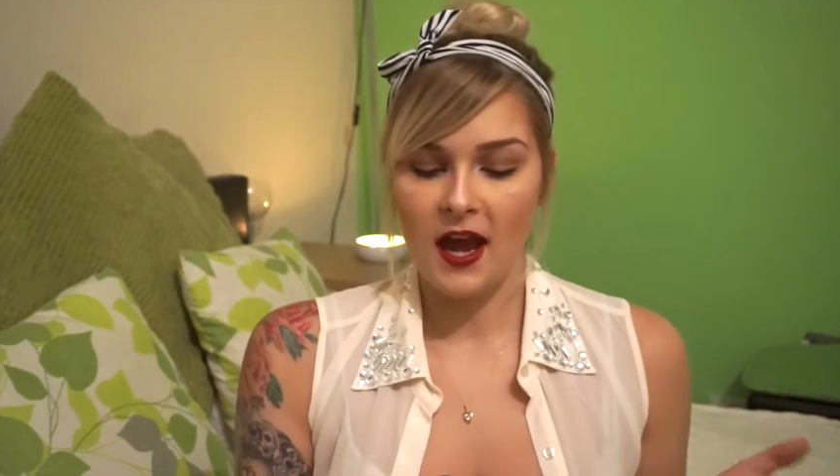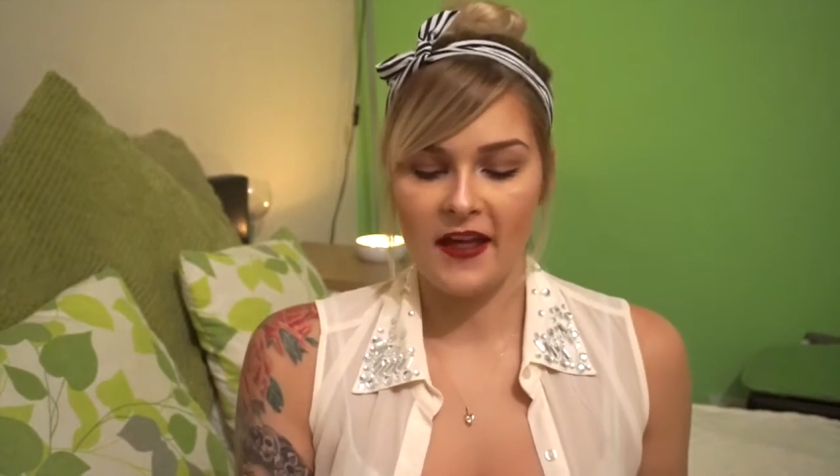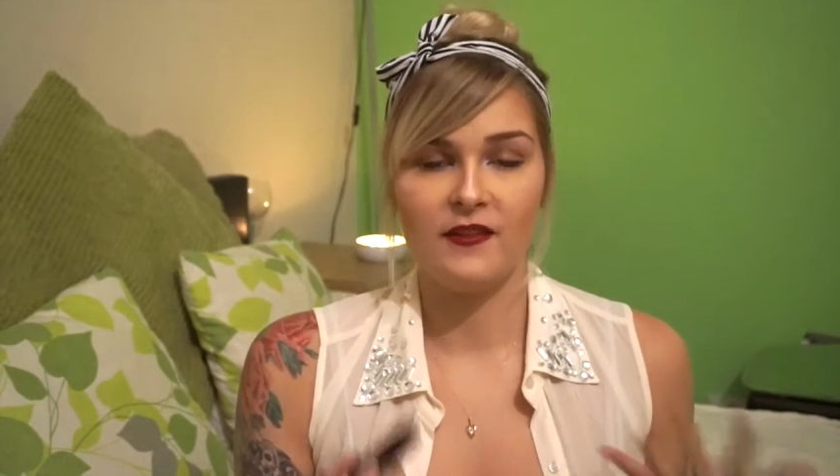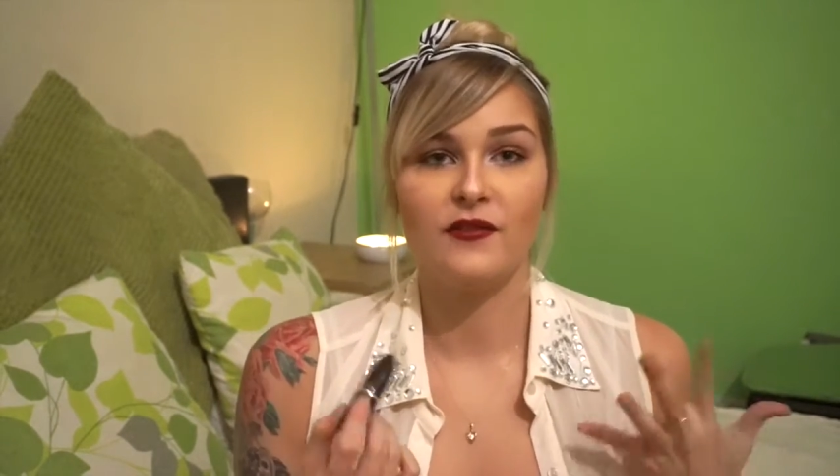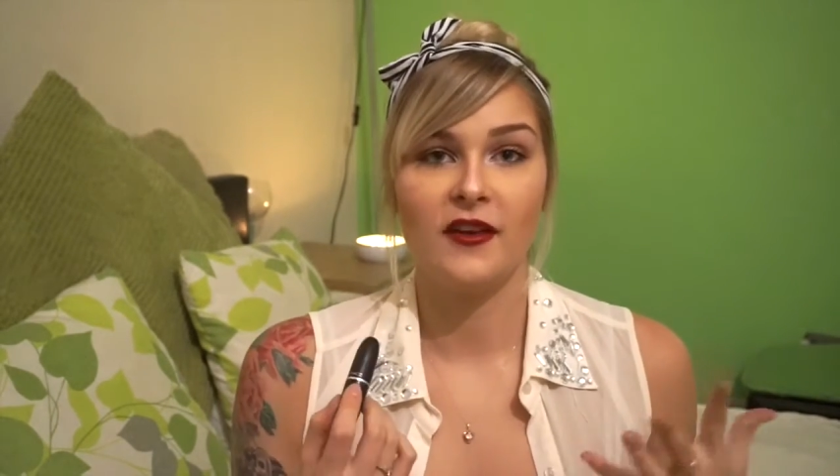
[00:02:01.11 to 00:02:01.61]

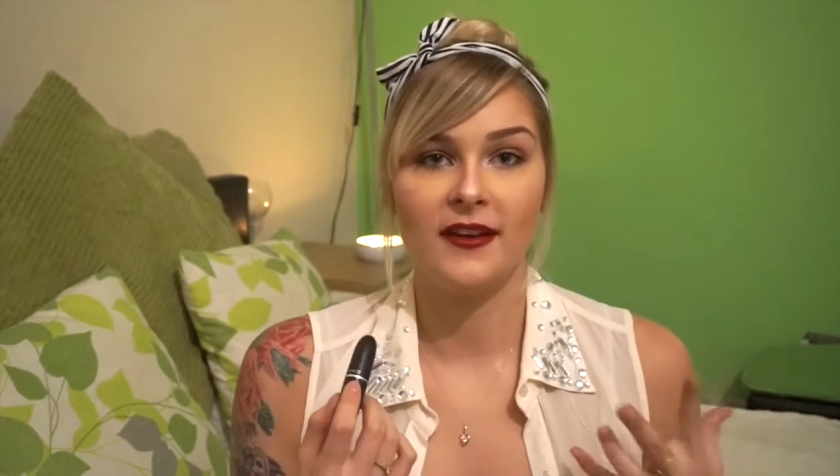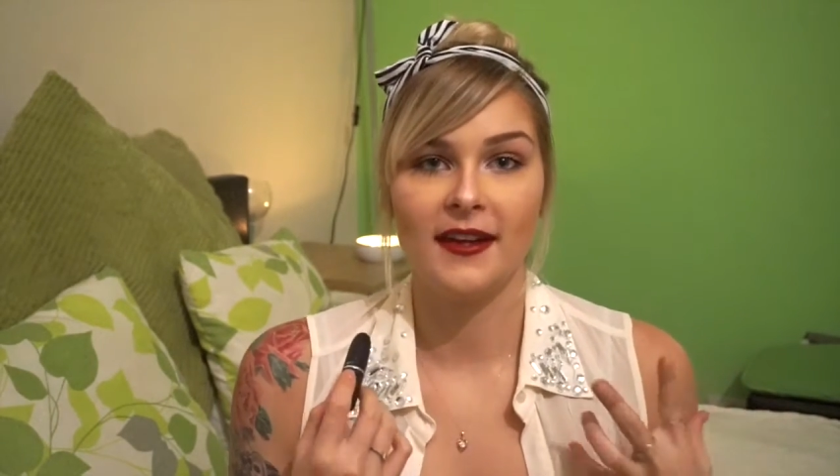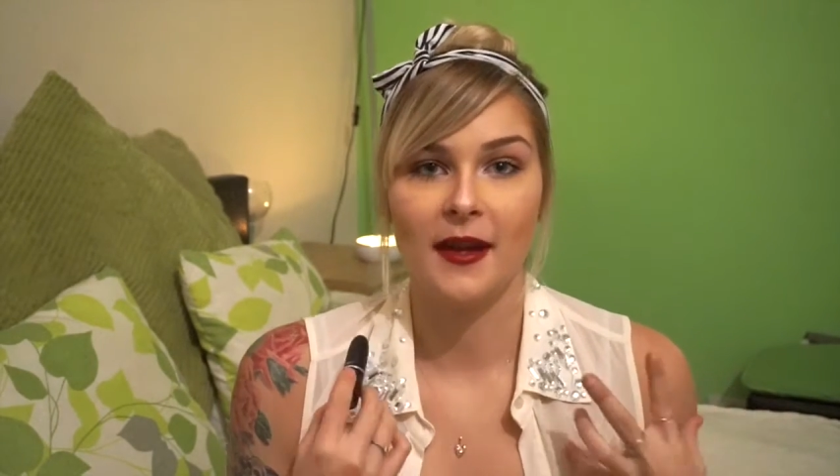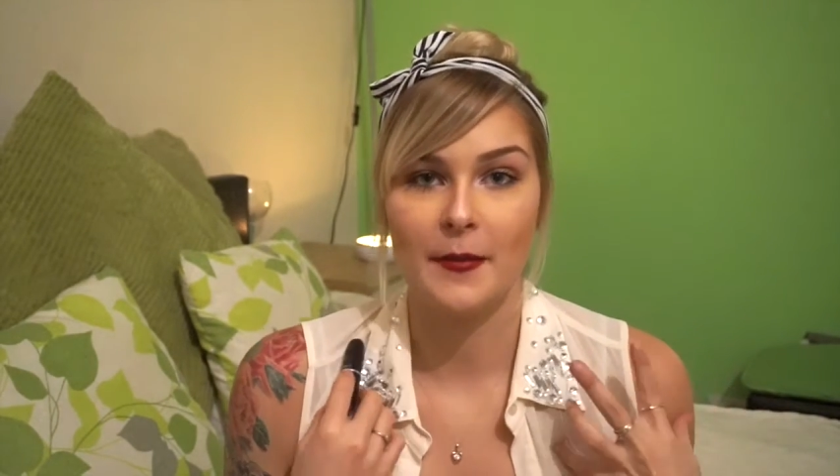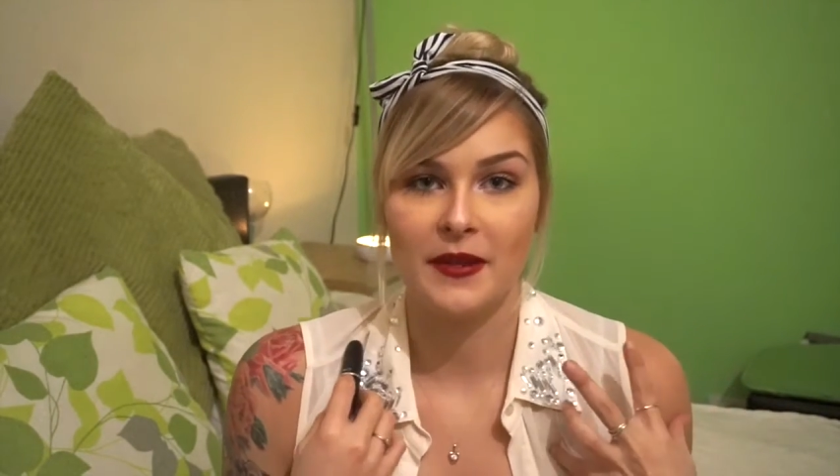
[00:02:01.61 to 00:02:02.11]
and then
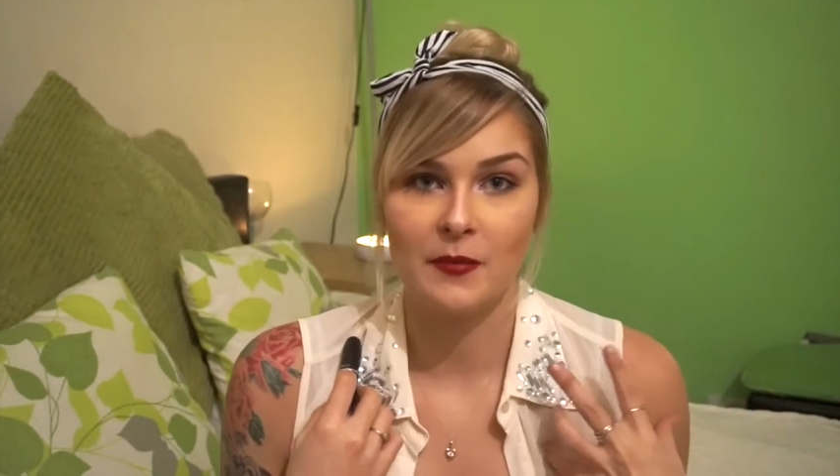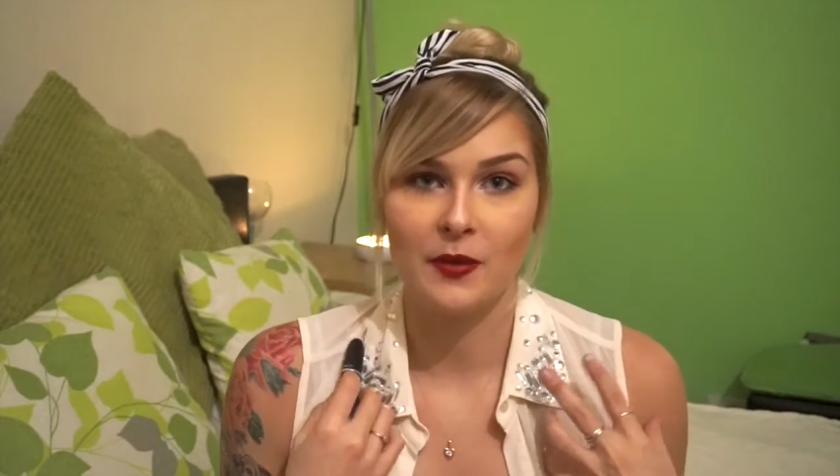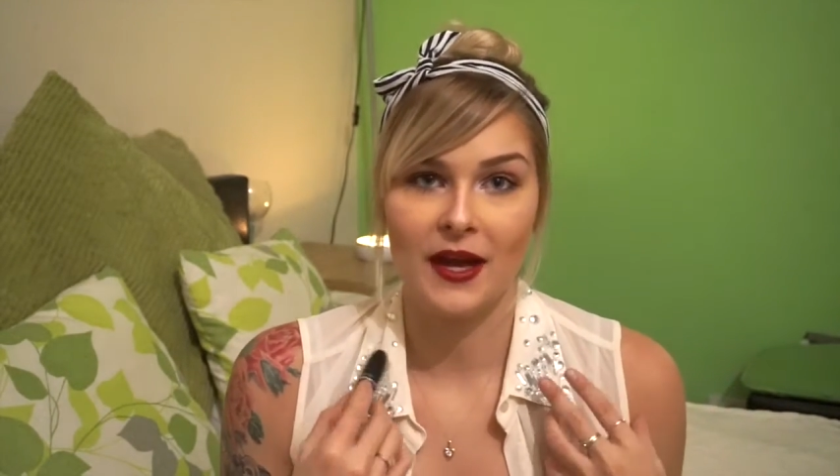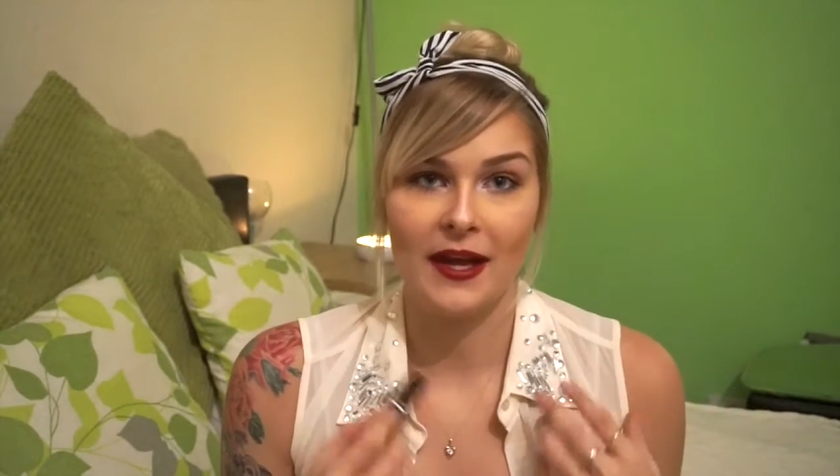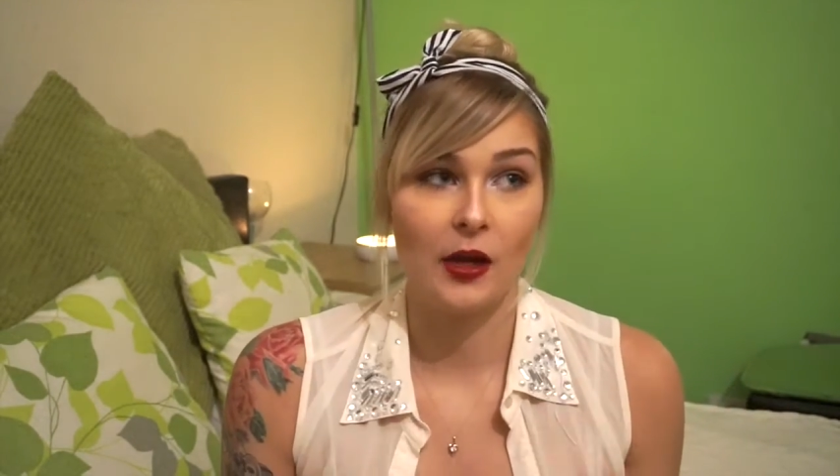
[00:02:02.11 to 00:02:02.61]
finally I bit the
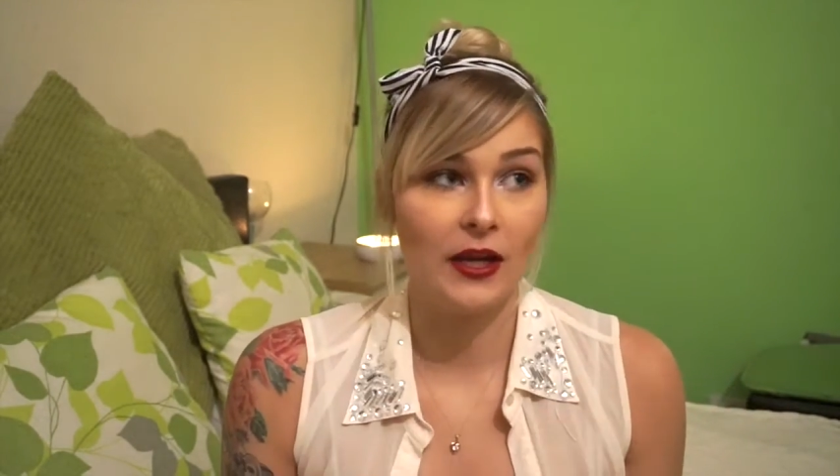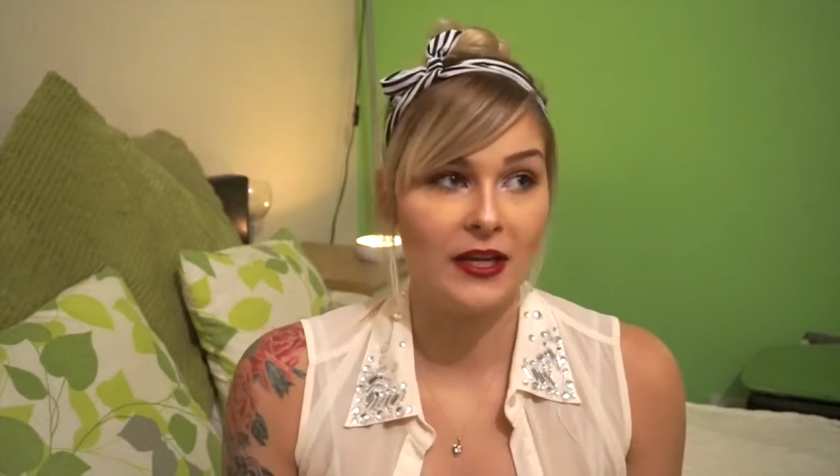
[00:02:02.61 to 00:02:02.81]
bullet and I